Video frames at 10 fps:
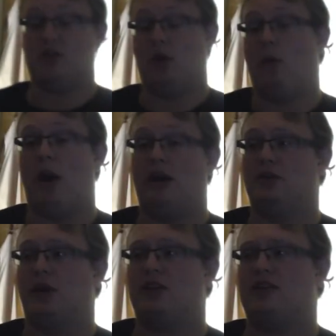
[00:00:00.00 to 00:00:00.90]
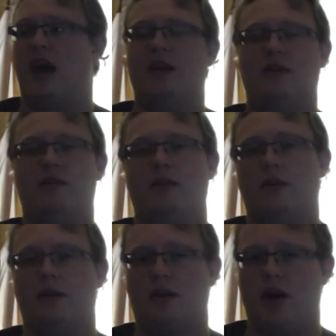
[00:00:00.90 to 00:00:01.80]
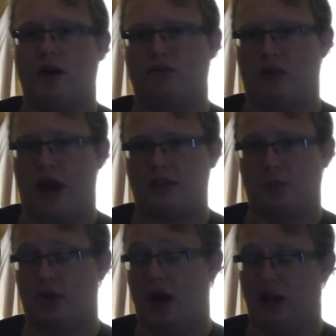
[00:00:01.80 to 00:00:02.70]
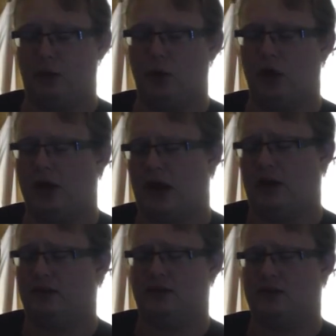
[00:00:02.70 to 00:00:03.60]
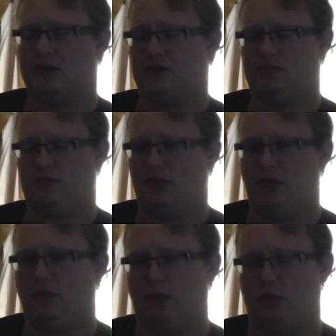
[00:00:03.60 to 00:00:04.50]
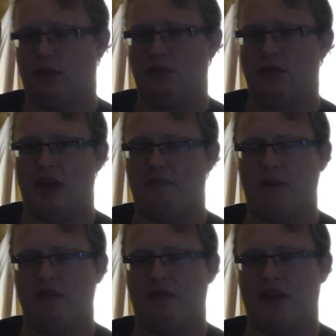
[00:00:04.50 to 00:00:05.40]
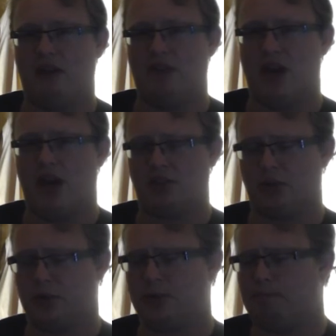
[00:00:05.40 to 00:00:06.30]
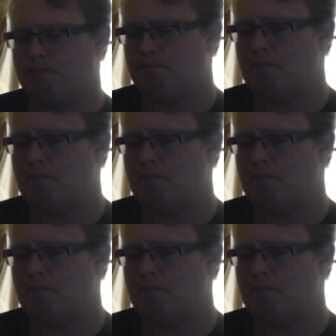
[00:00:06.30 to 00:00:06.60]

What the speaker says: also a way to extend contracts with Hollywood. I've never really been that big of a fan of the Oscars,